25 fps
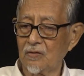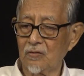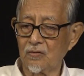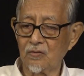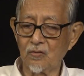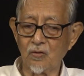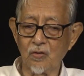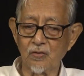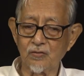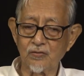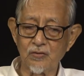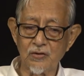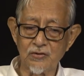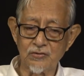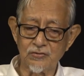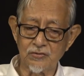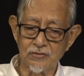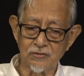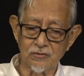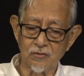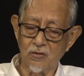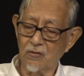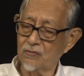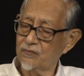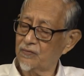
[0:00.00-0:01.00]
no
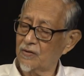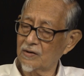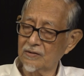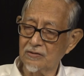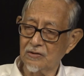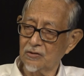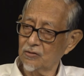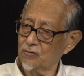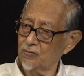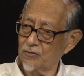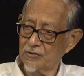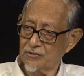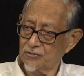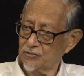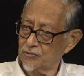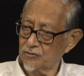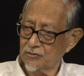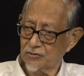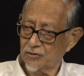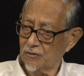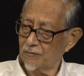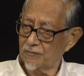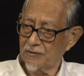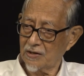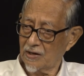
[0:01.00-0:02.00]
question, no further
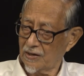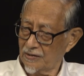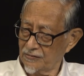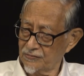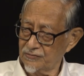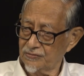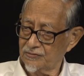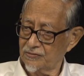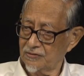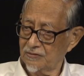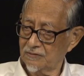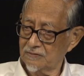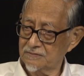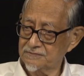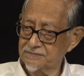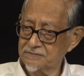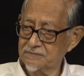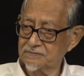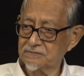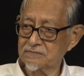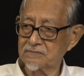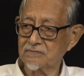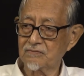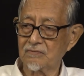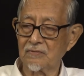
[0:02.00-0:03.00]
questions will be asked.
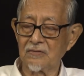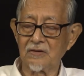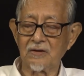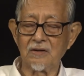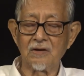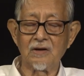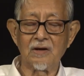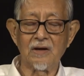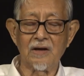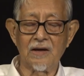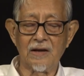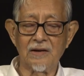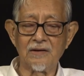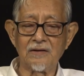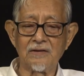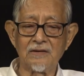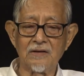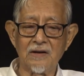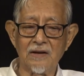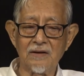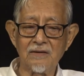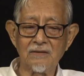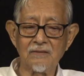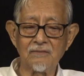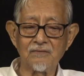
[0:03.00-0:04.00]
Yeah. And
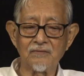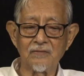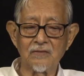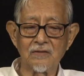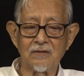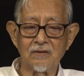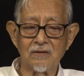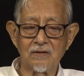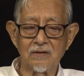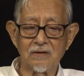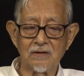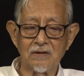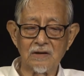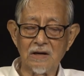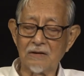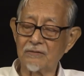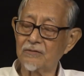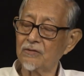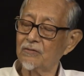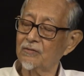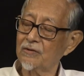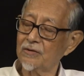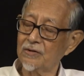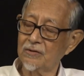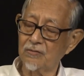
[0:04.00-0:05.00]
then
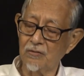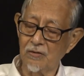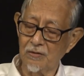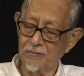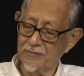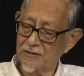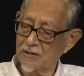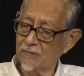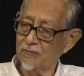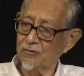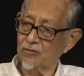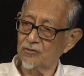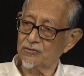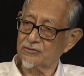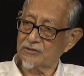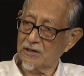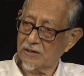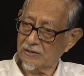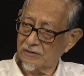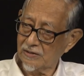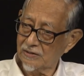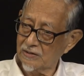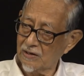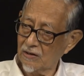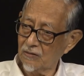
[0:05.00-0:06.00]
everybody will be able to
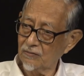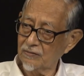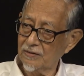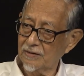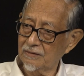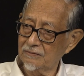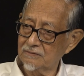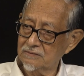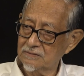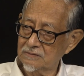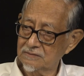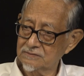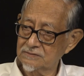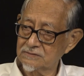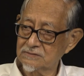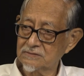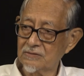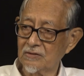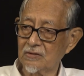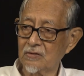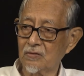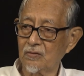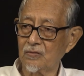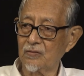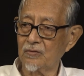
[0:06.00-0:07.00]
settle down uh, mm.
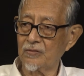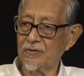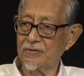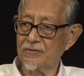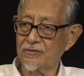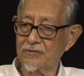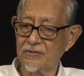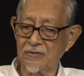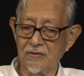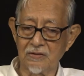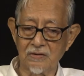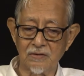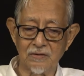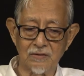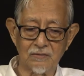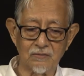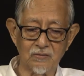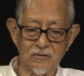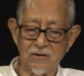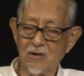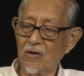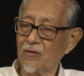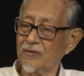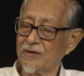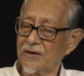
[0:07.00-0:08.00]
with, uh,
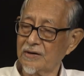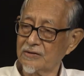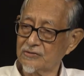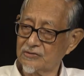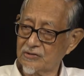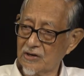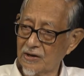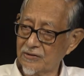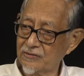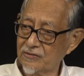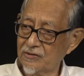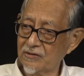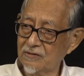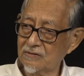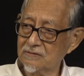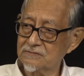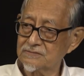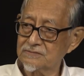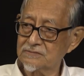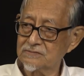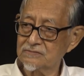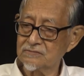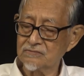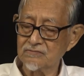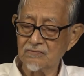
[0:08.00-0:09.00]
without anxiety
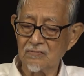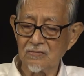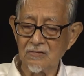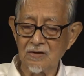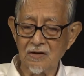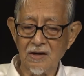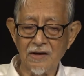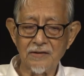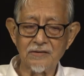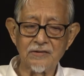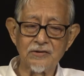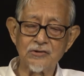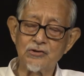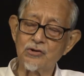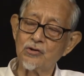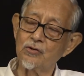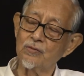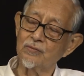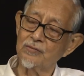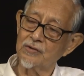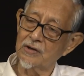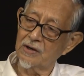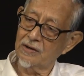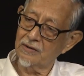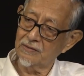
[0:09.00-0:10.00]
and
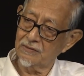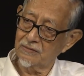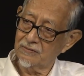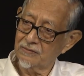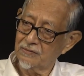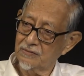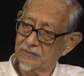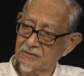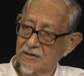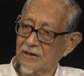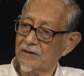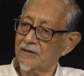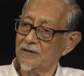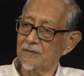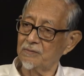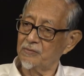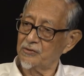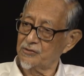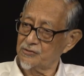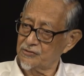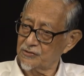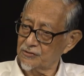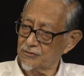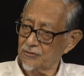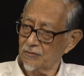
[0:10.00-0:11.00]
resume their daily
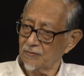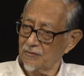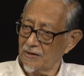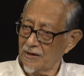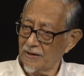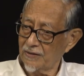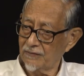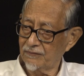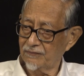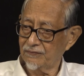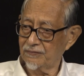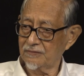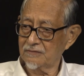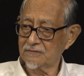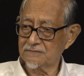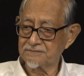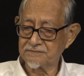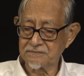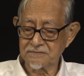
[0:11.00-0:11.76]
business of life.